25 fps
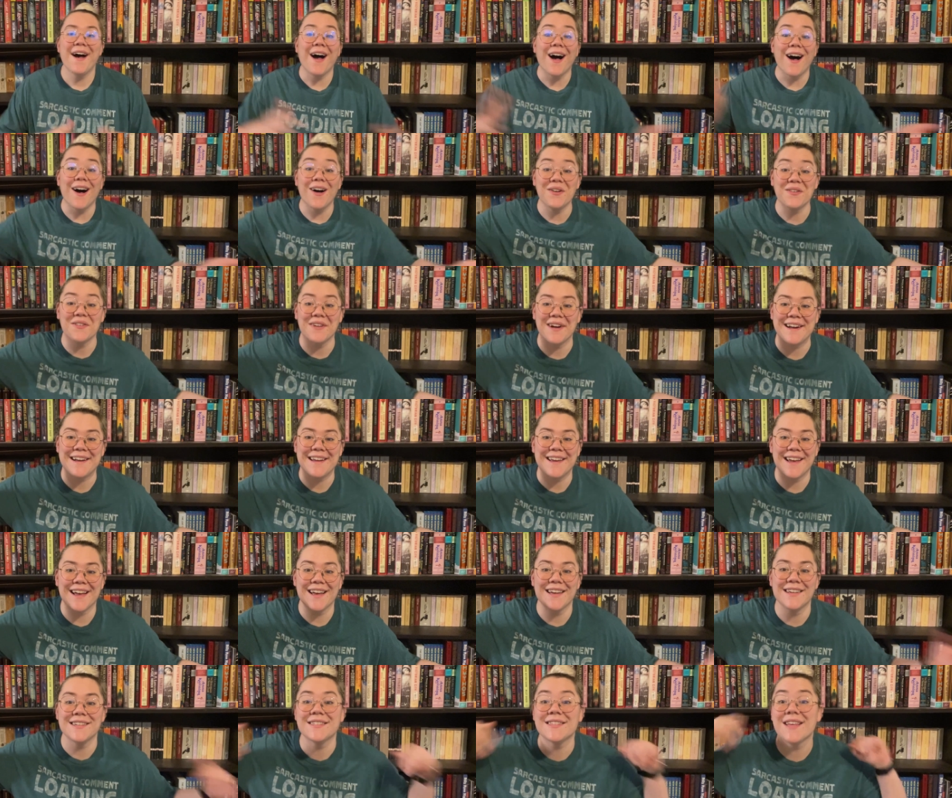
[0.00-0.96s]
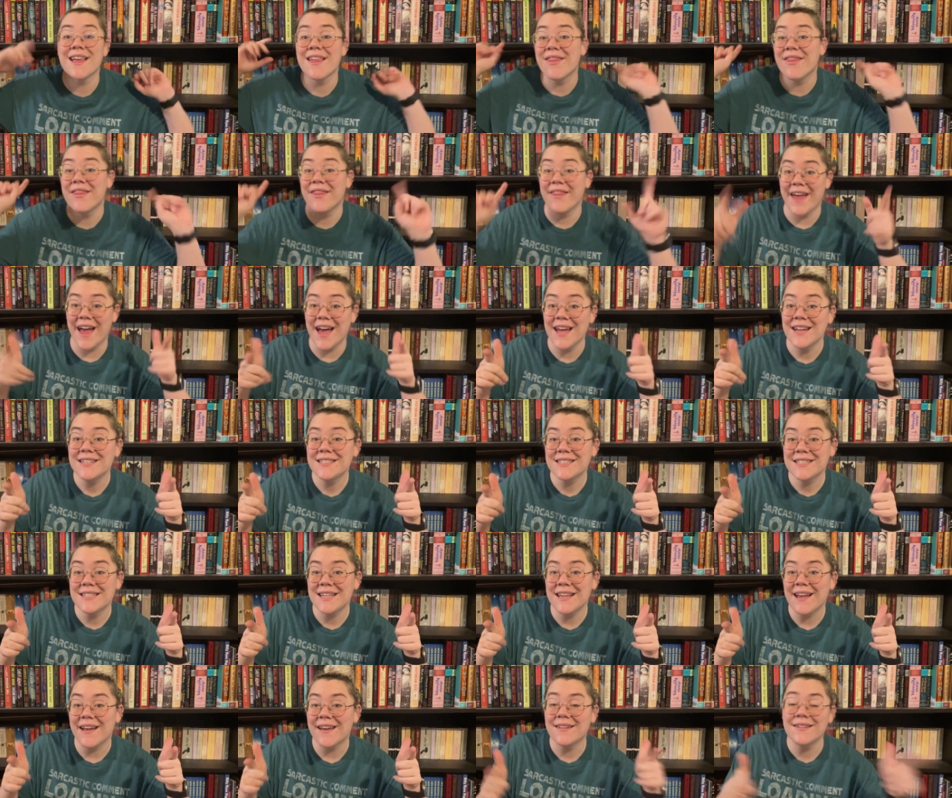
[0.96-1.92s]
Alrighty guys, that is
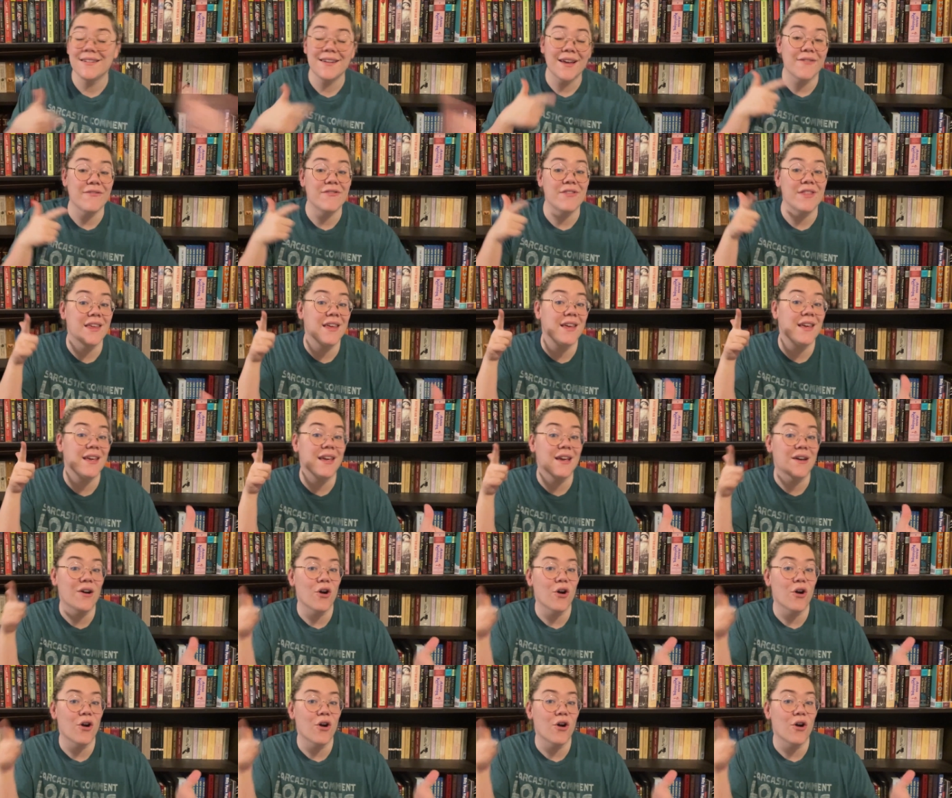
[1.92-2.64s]
the end of the